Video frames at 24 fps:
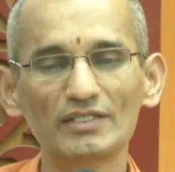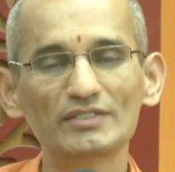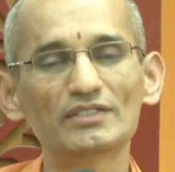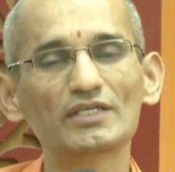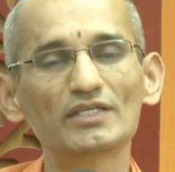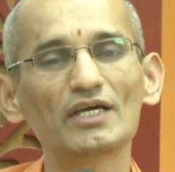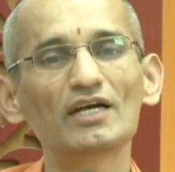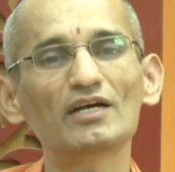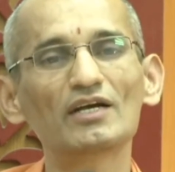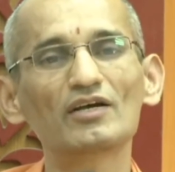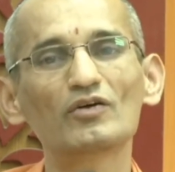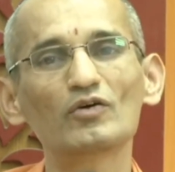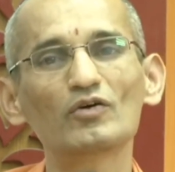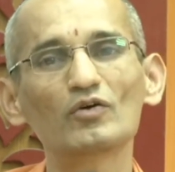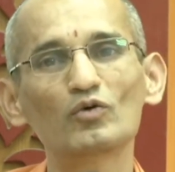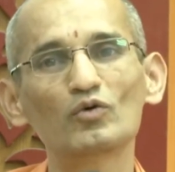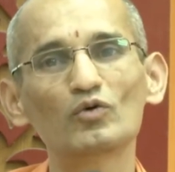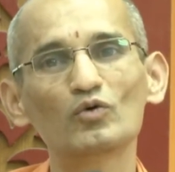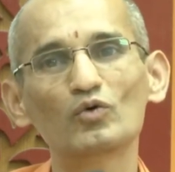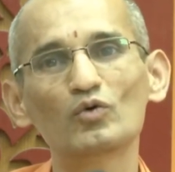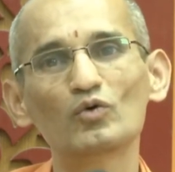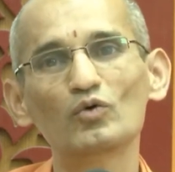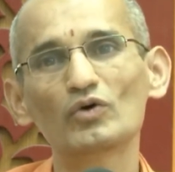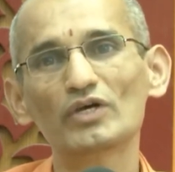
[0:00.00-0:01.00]
he said,
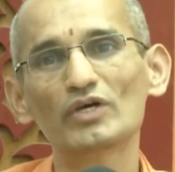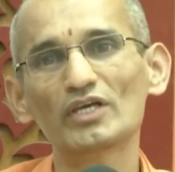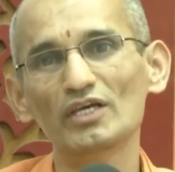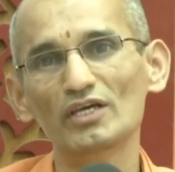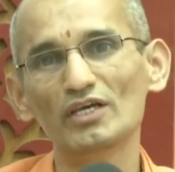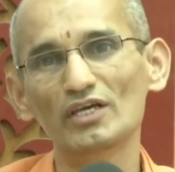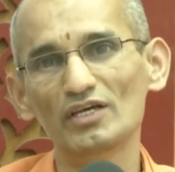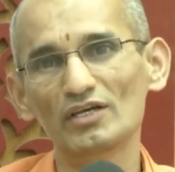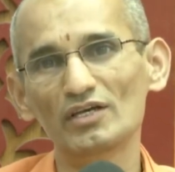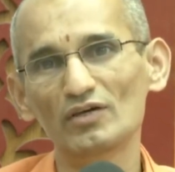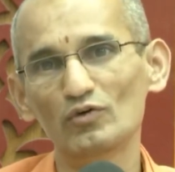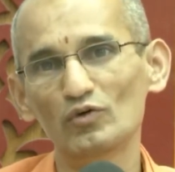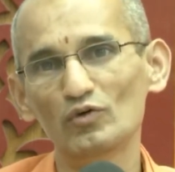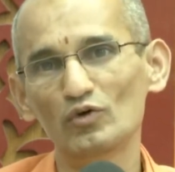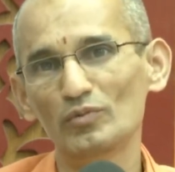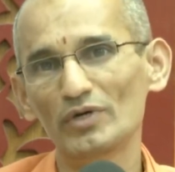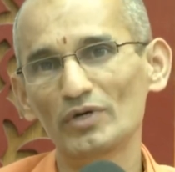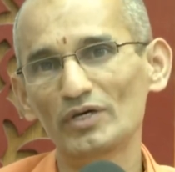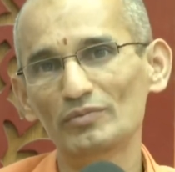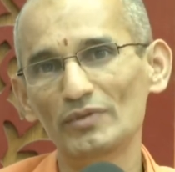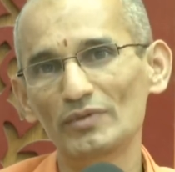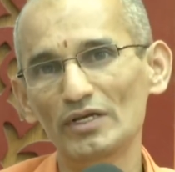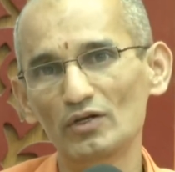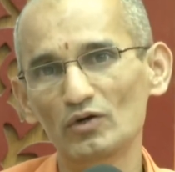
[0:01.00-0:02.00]
"O king, O
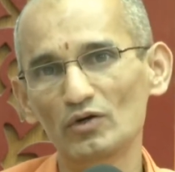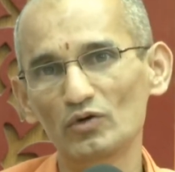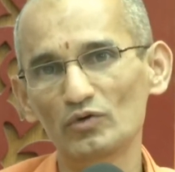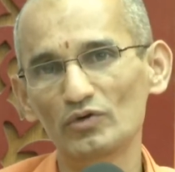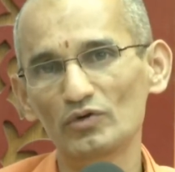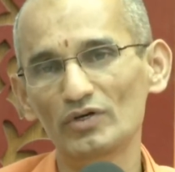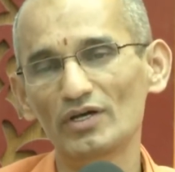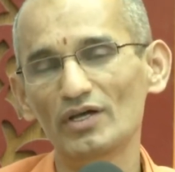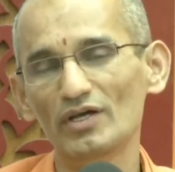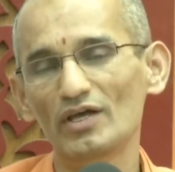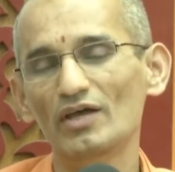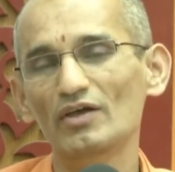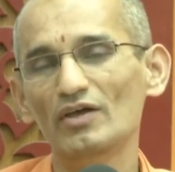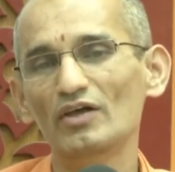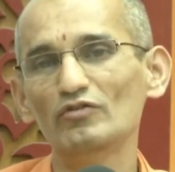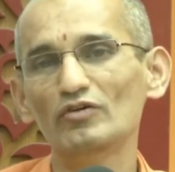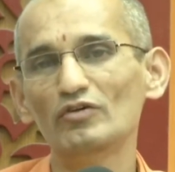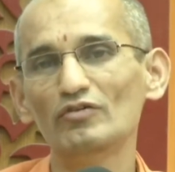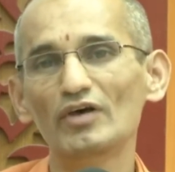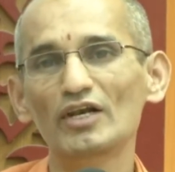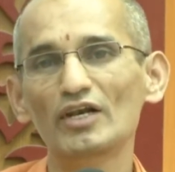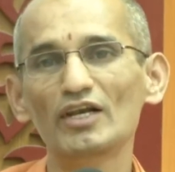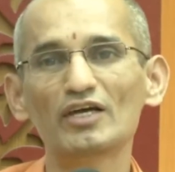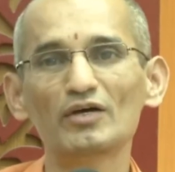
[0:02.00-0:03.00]
my beloved,
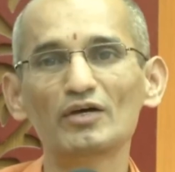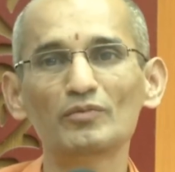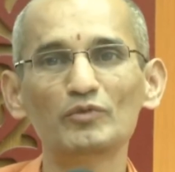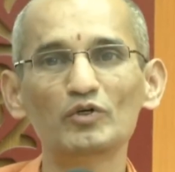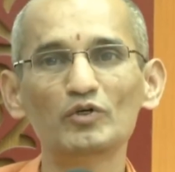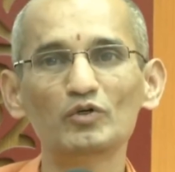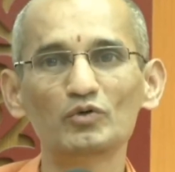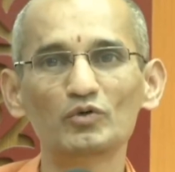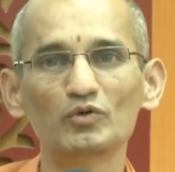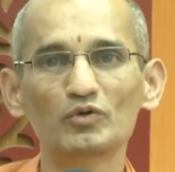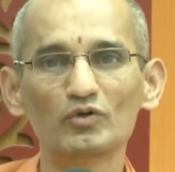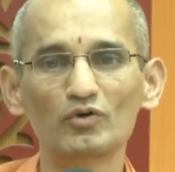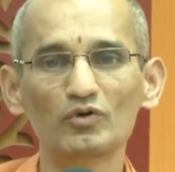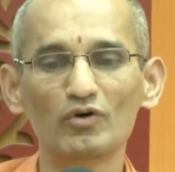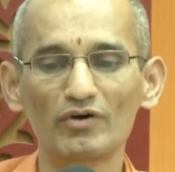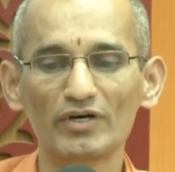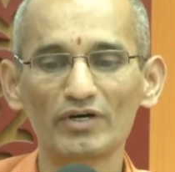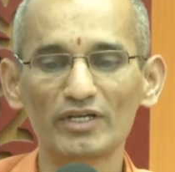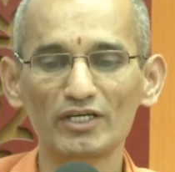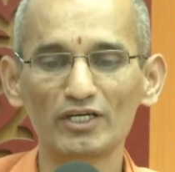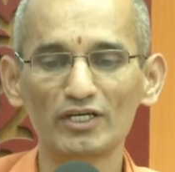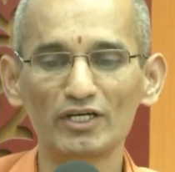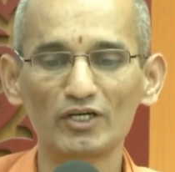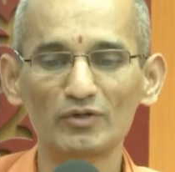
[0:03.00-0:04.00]
we welcome you to
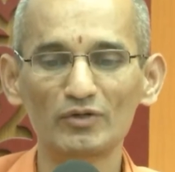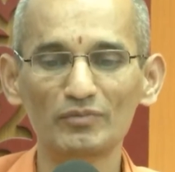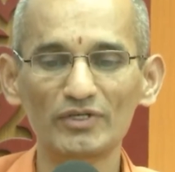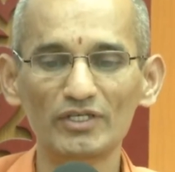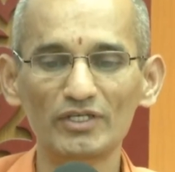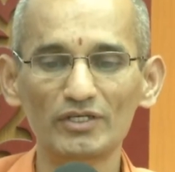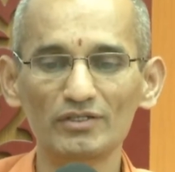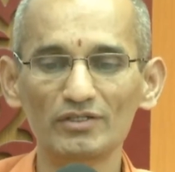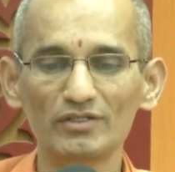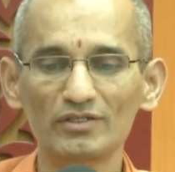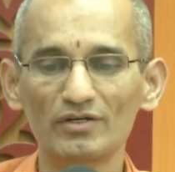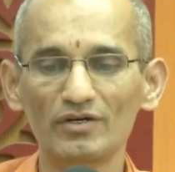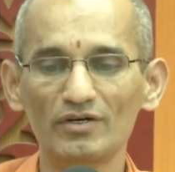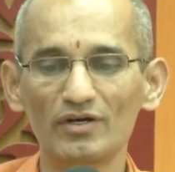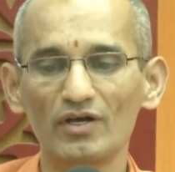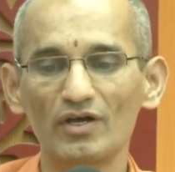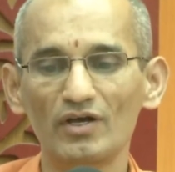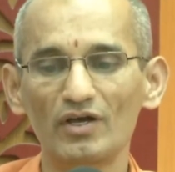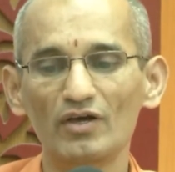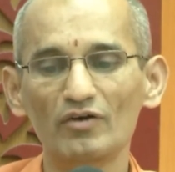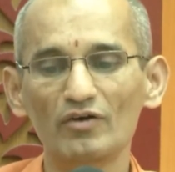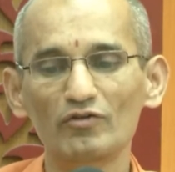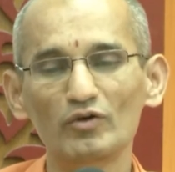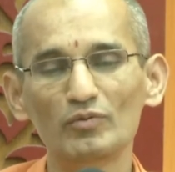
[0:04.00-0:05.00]
our kingdom here.
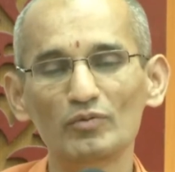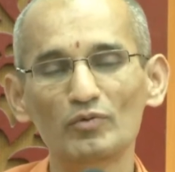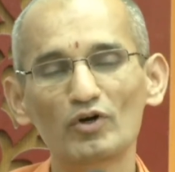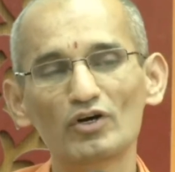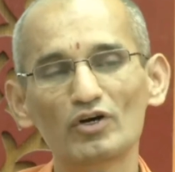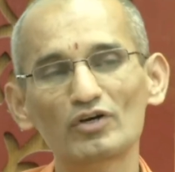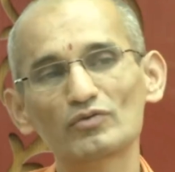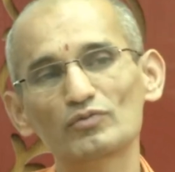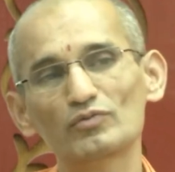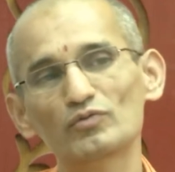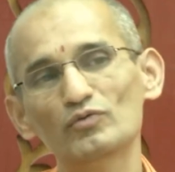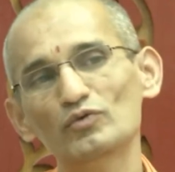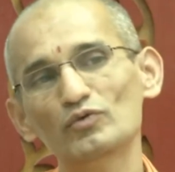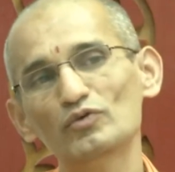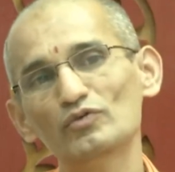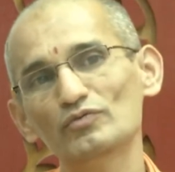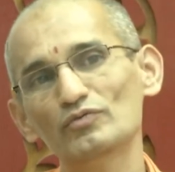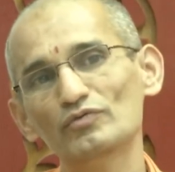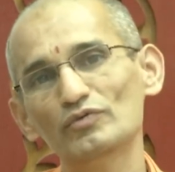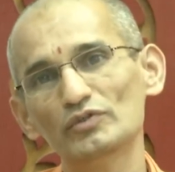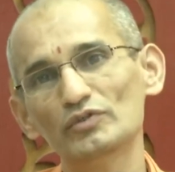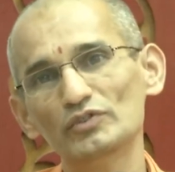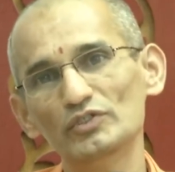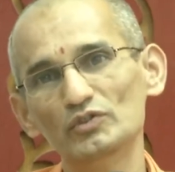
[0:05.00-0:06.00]
We brought food
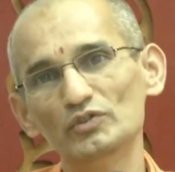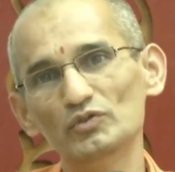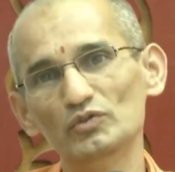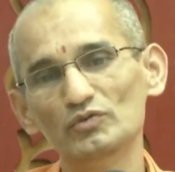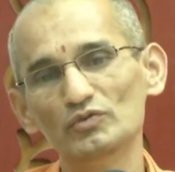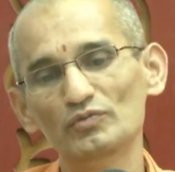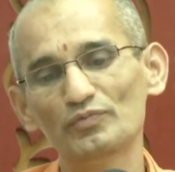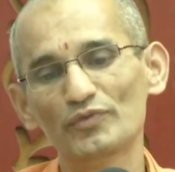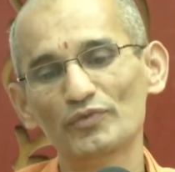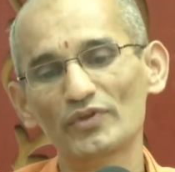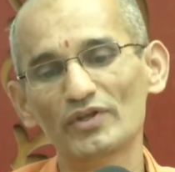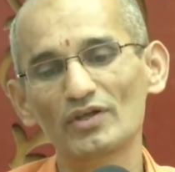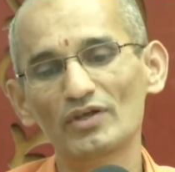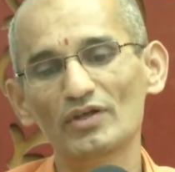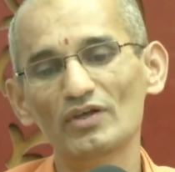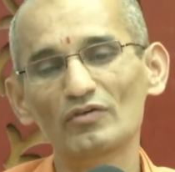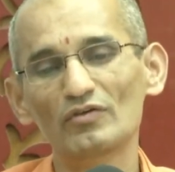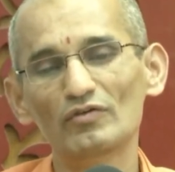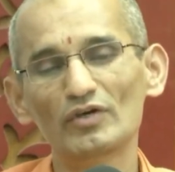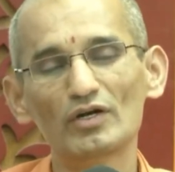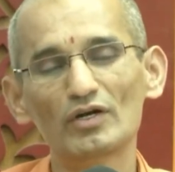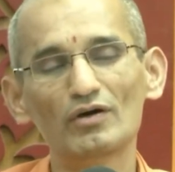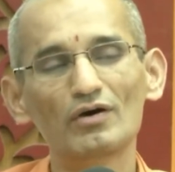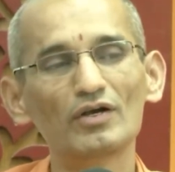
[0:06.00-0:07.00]
for you.
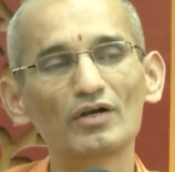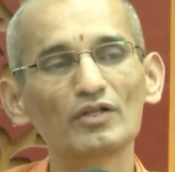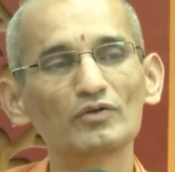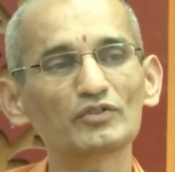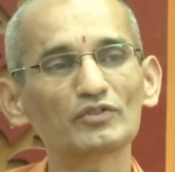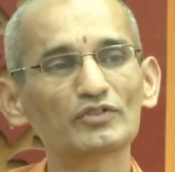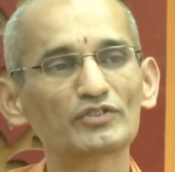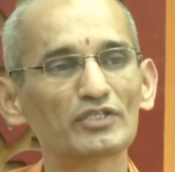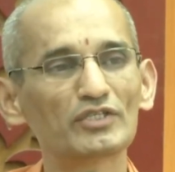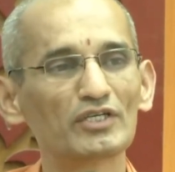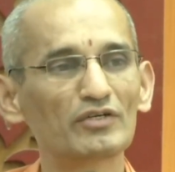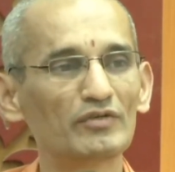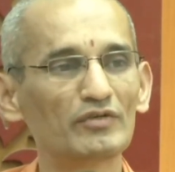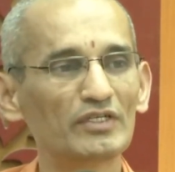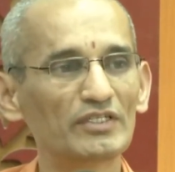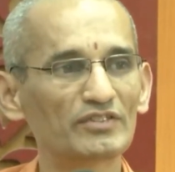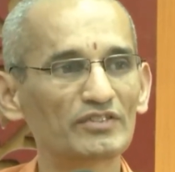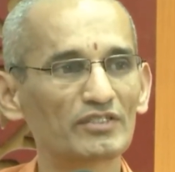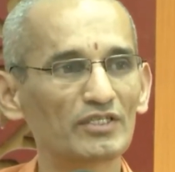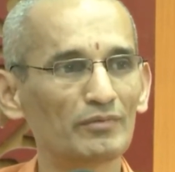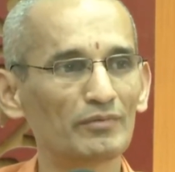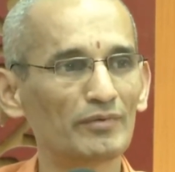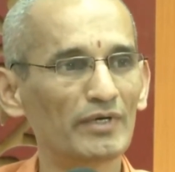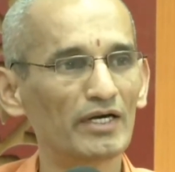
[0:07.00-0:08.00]
We are all your
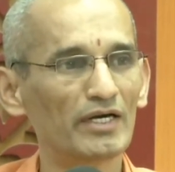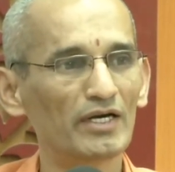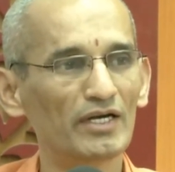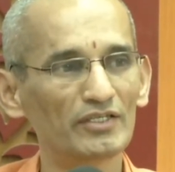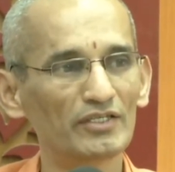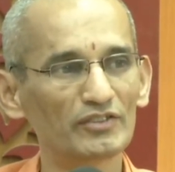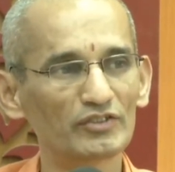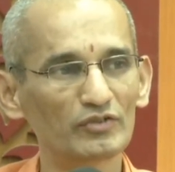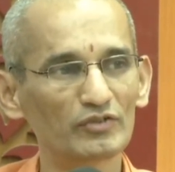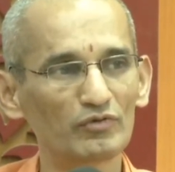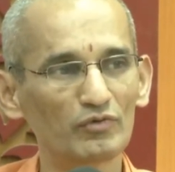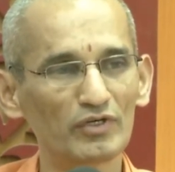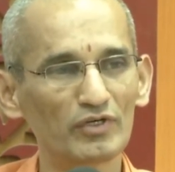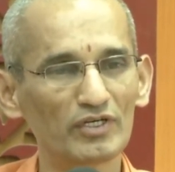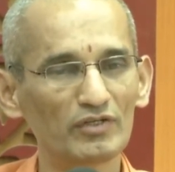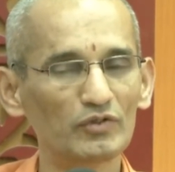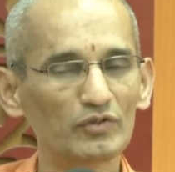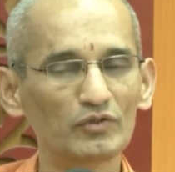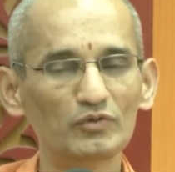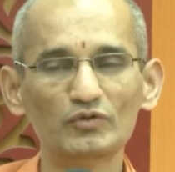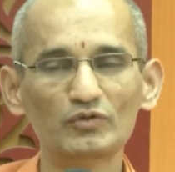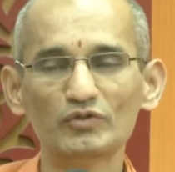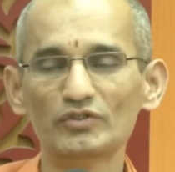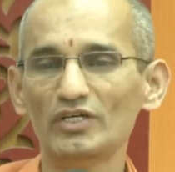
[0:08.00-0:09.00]
servants. Command us.
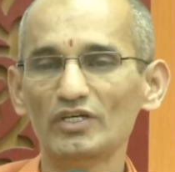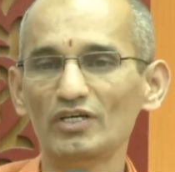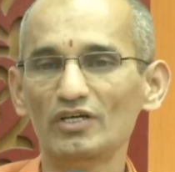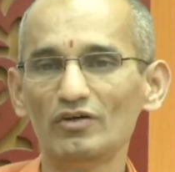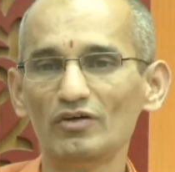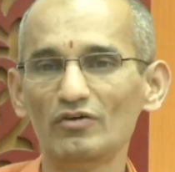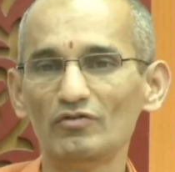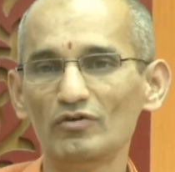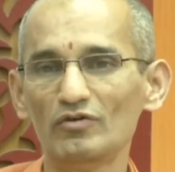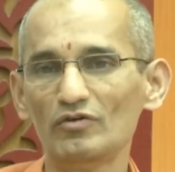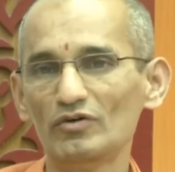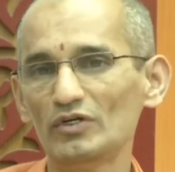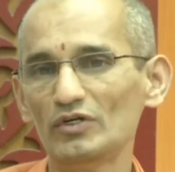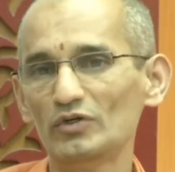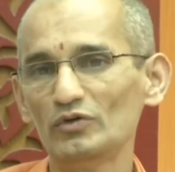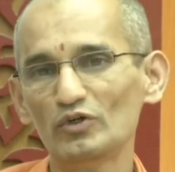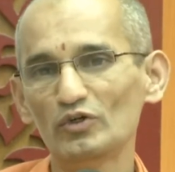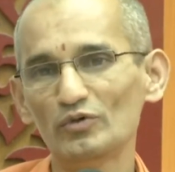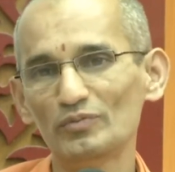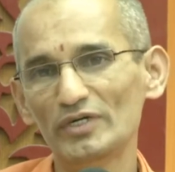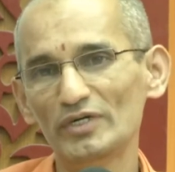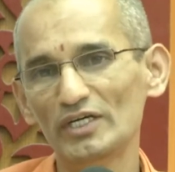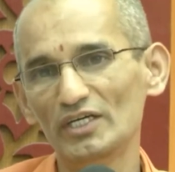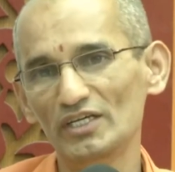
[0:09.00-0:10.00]
Whatever you say, we will do
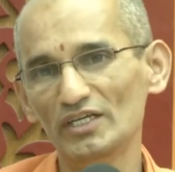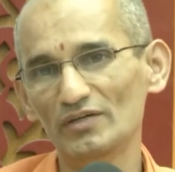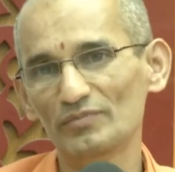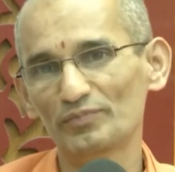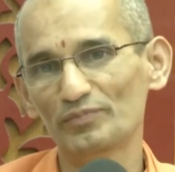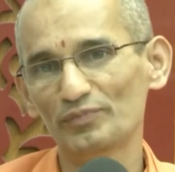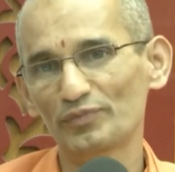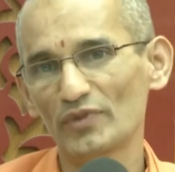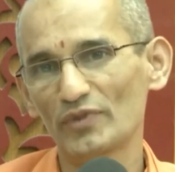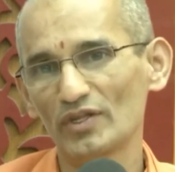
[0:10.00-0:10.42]
your bidding.